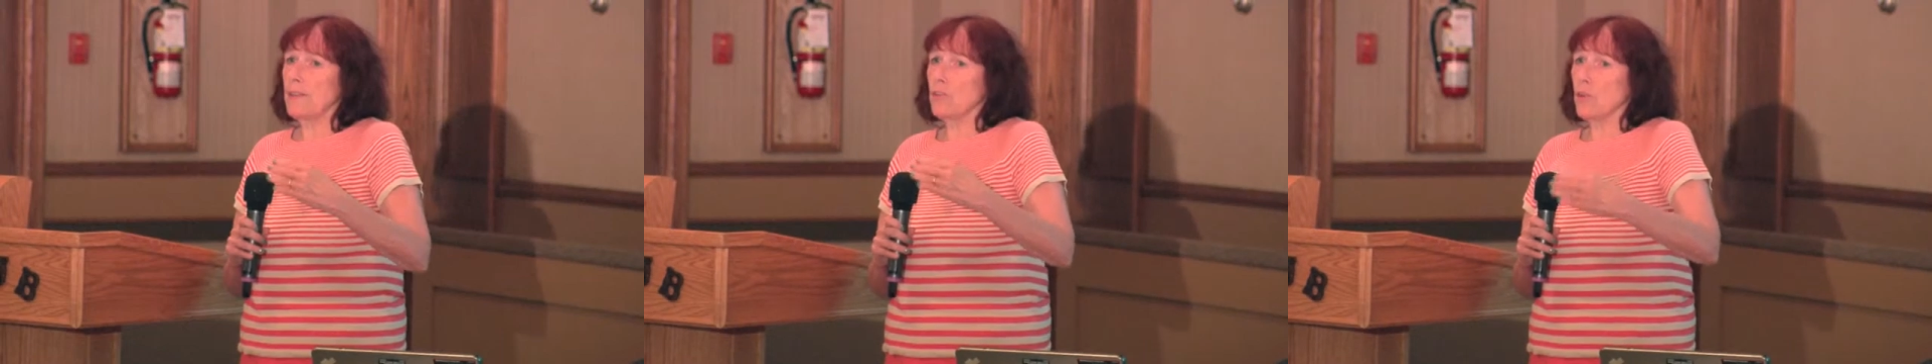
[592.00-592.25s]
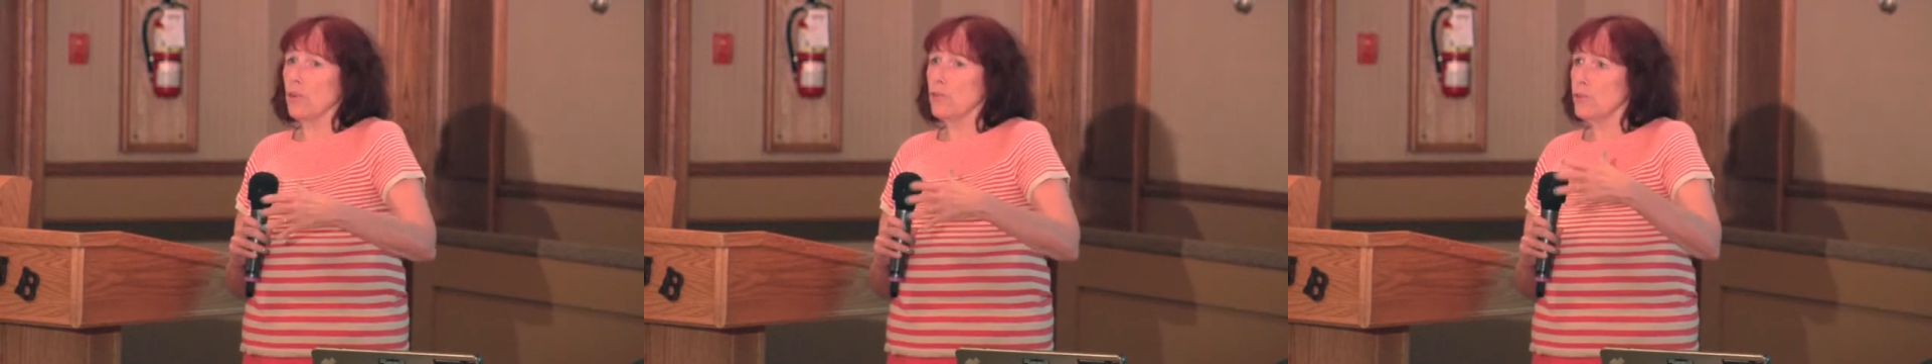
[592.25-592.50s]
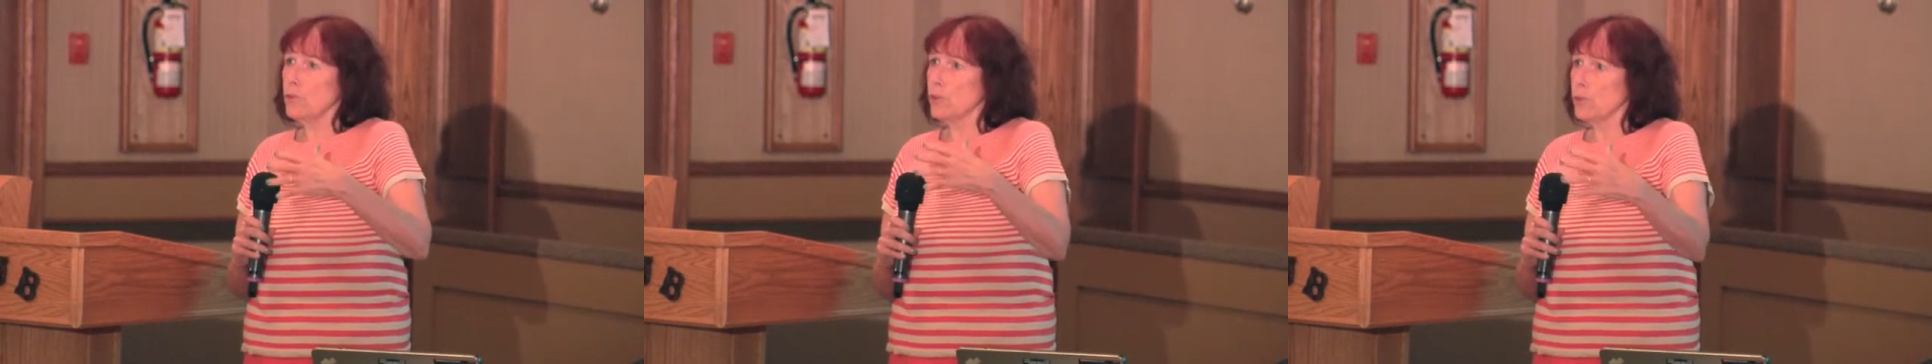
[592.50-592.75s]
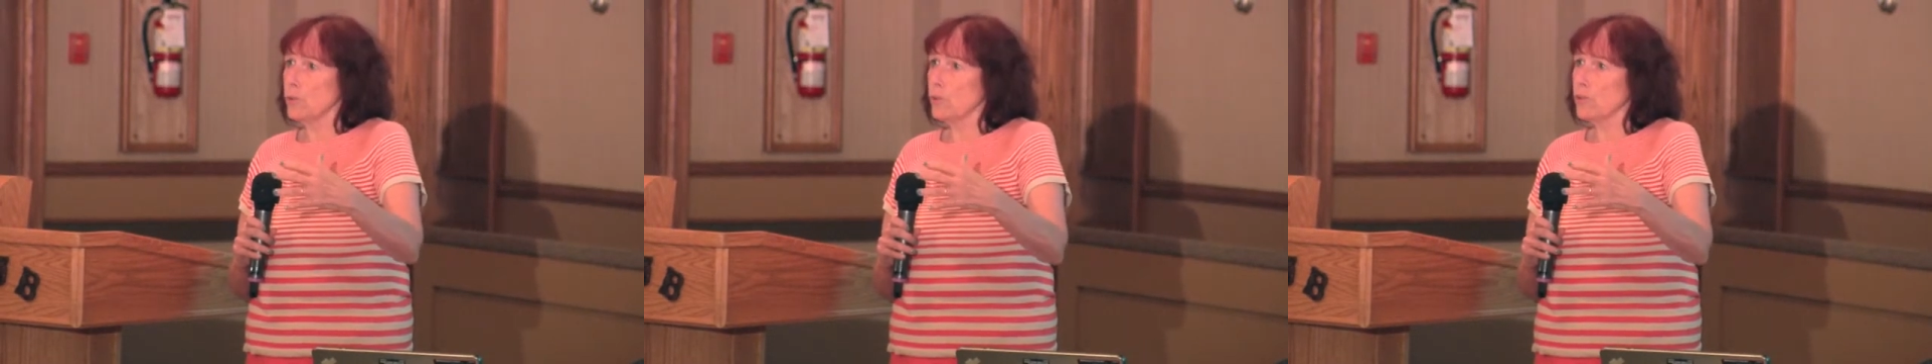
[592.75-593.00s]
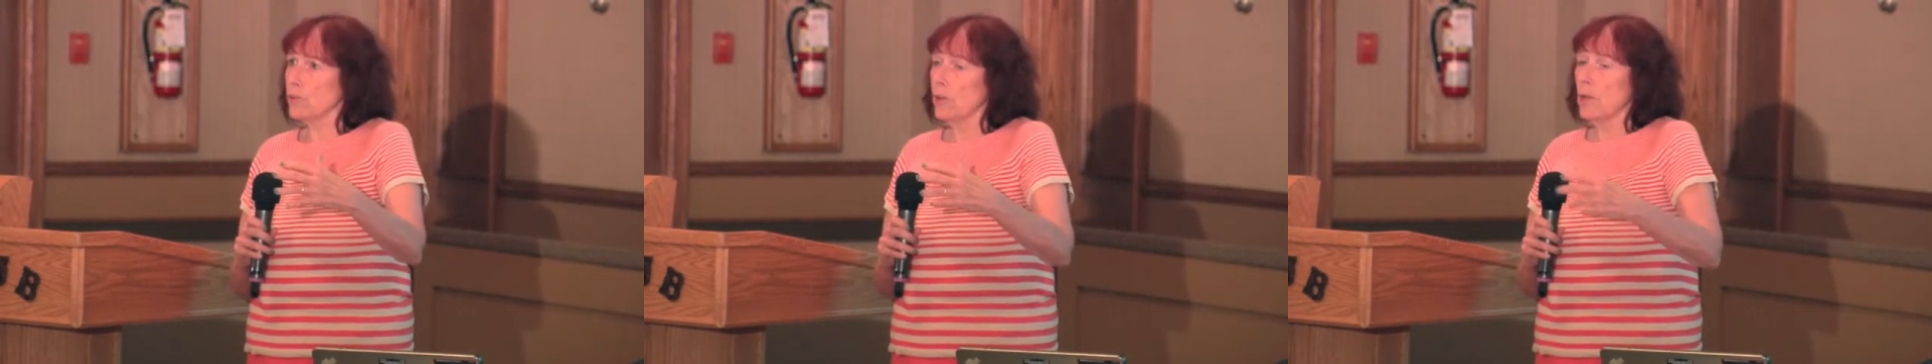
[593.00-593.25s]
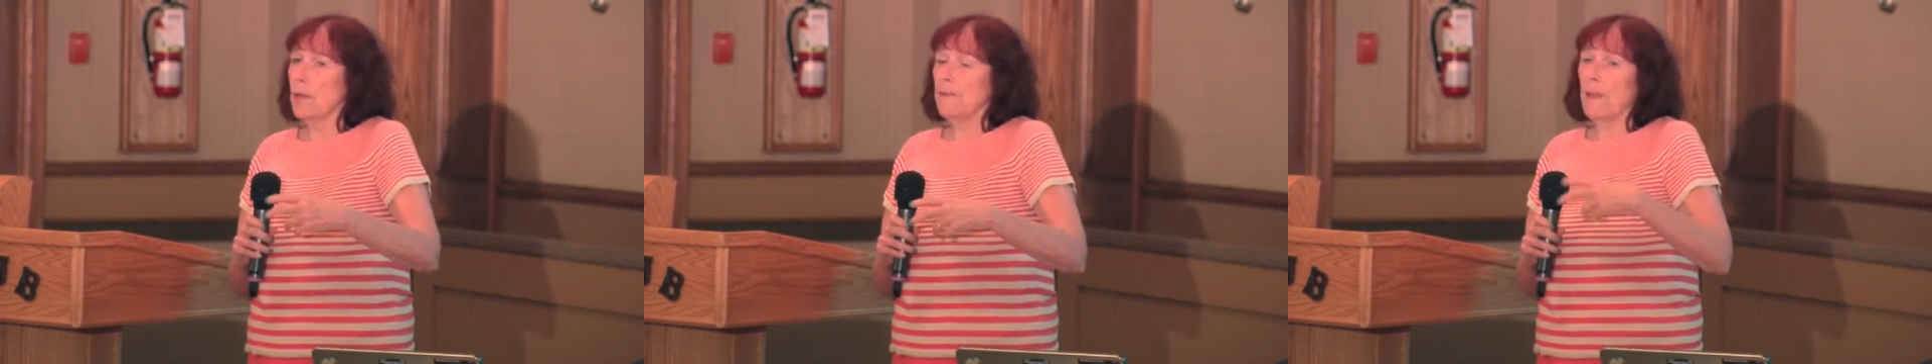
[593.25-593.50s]
start to use,
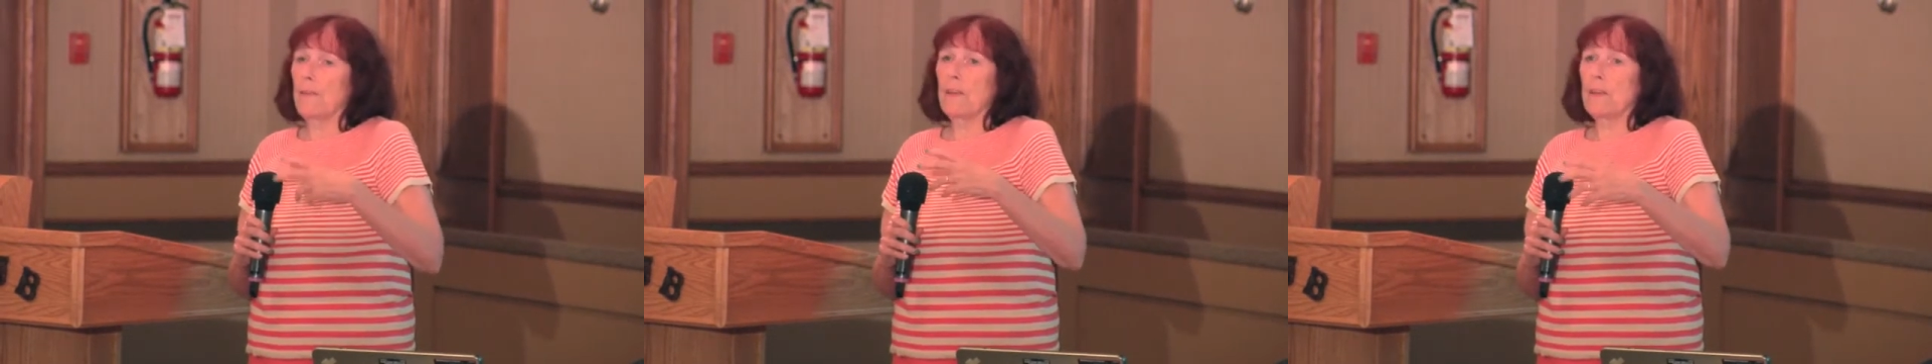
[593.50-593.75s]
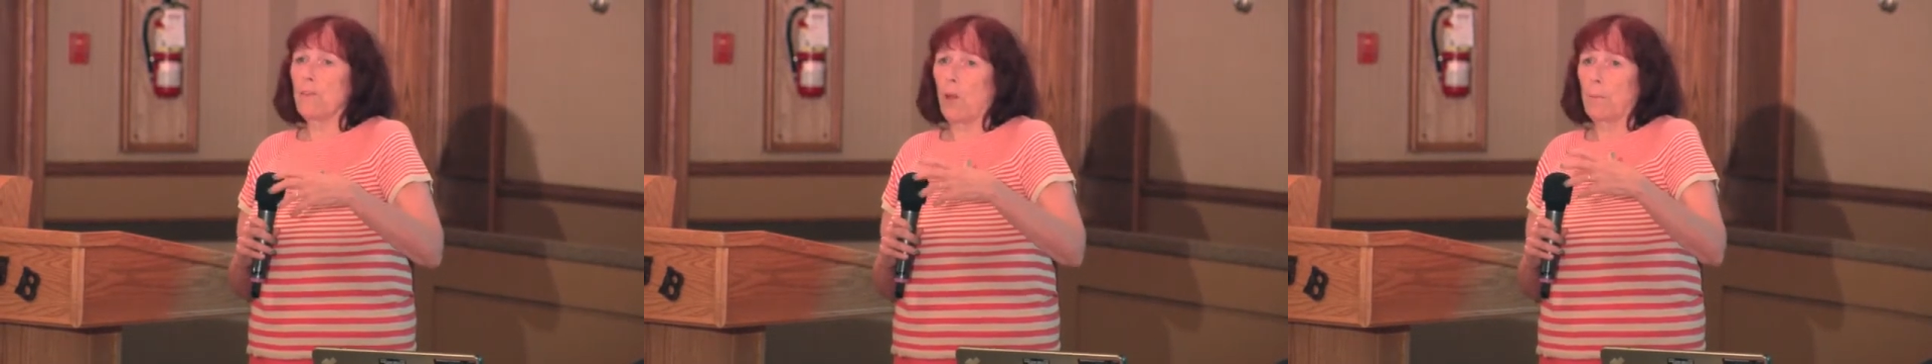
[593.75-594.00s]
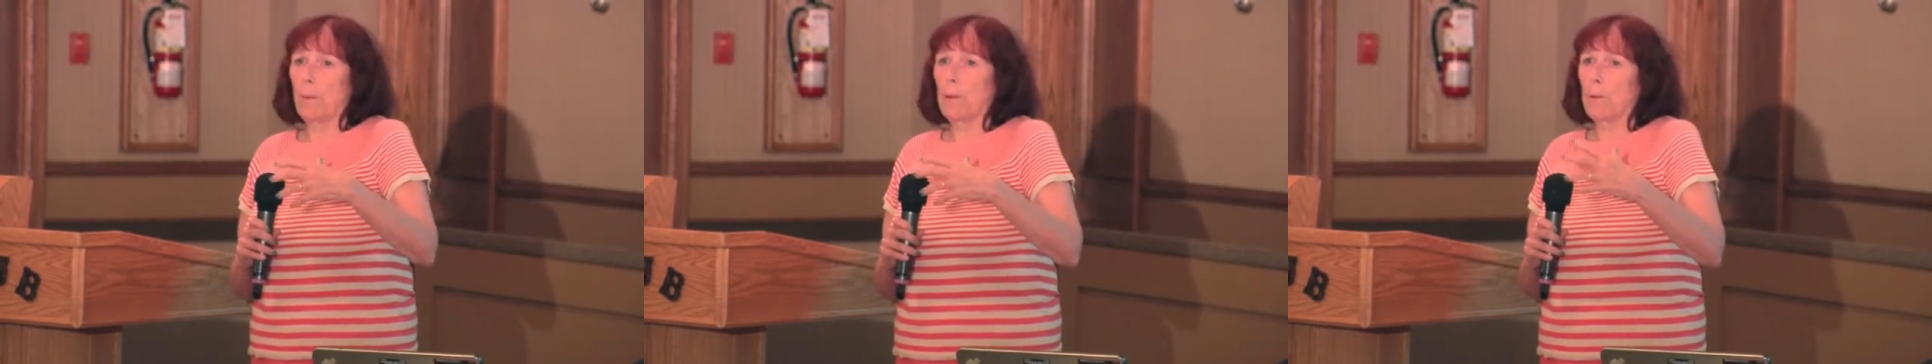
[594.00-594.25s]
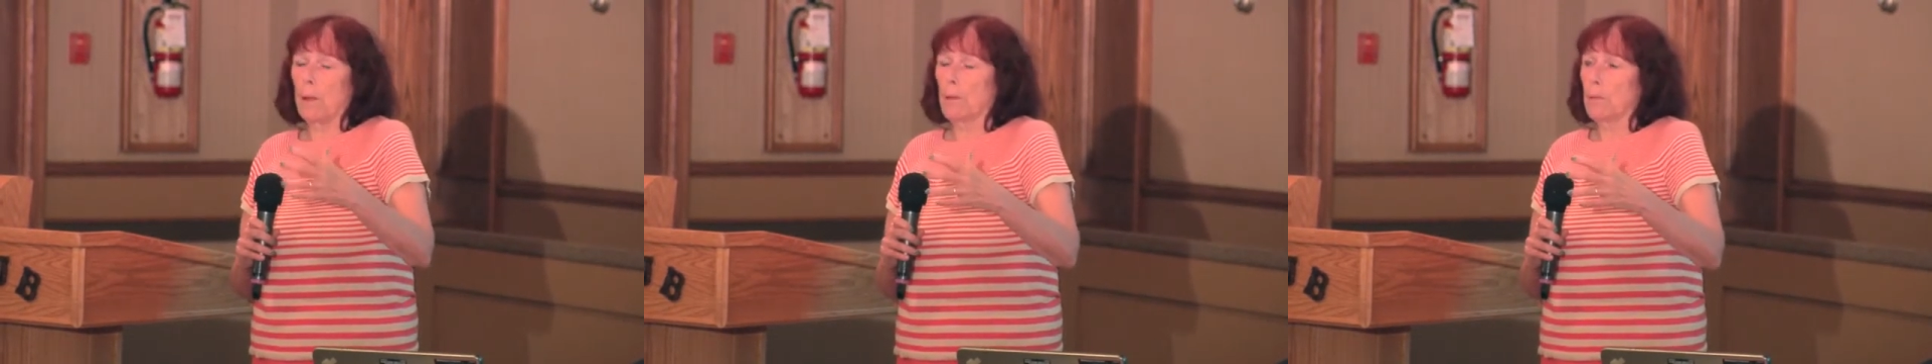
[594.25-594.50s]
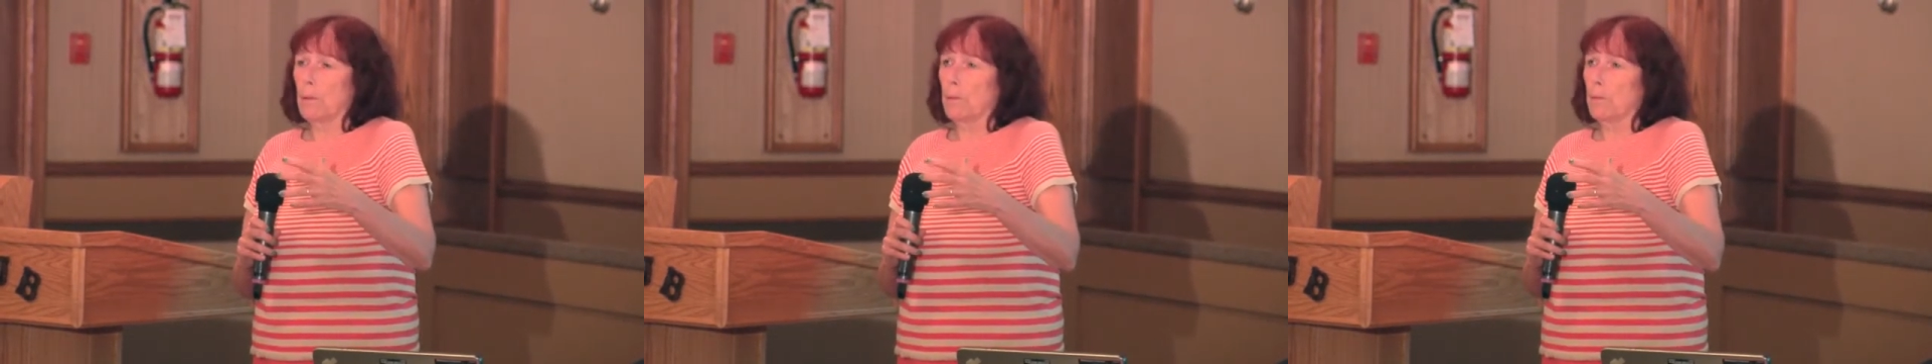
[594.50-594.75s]
then they develop a